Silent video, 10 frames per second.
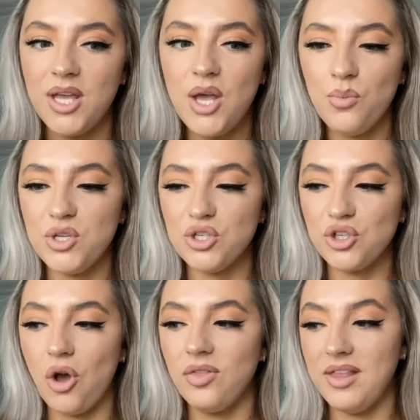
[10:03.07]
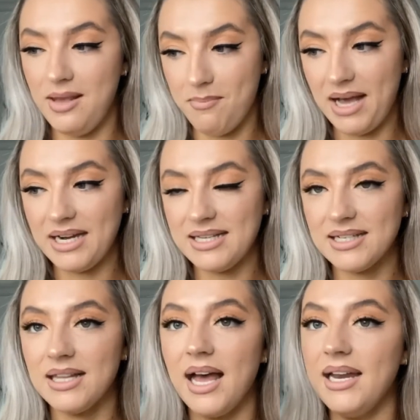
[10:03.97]
which has got the
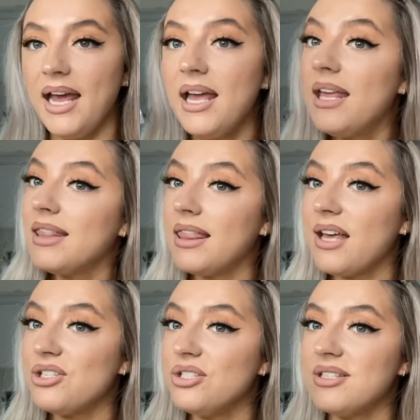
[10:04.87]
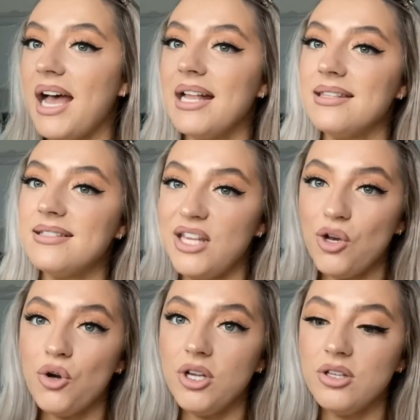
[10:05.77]
magnetic liner, the lashes and the
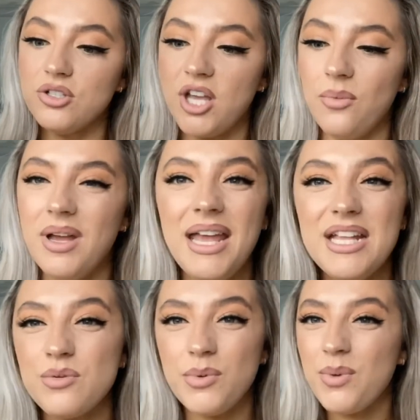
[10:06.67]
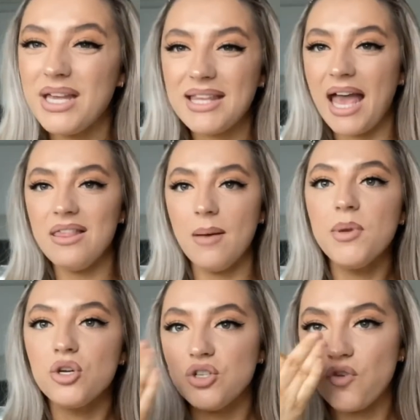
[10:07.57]
oil. So it's probably worth getting that
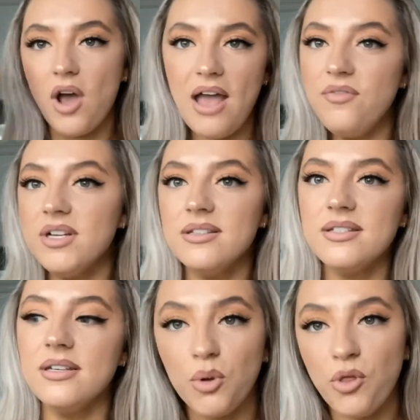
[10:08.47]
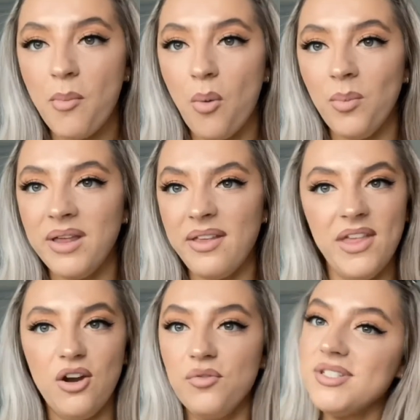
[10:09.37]
because you've got everything to put them on with and
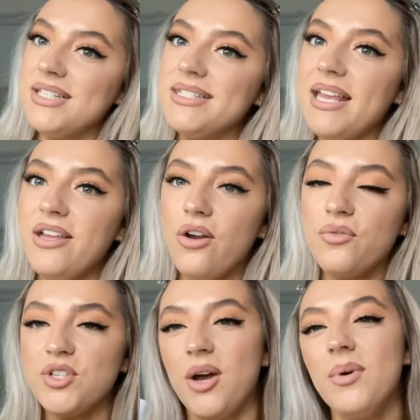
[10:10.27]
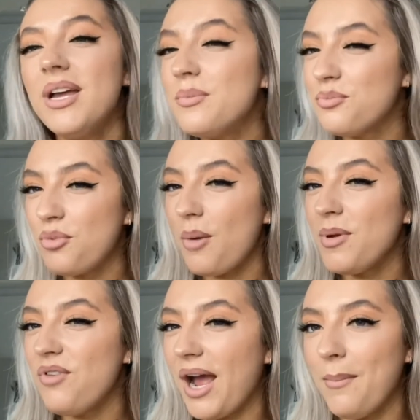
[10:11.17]
then obviously to take it off. So
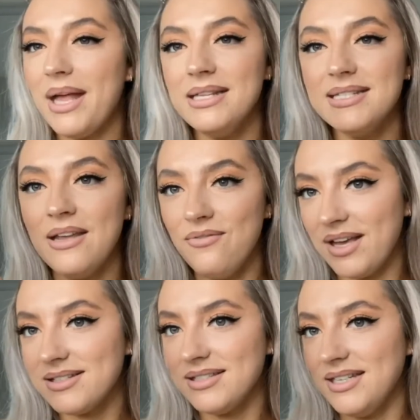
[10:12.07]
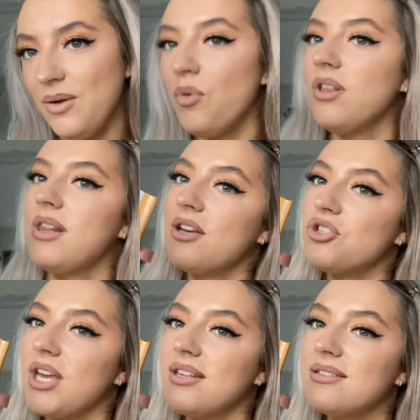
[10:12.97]
probably recommend investing in one of the lash
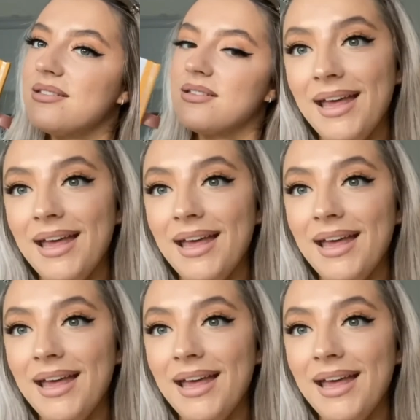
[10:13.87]
kits.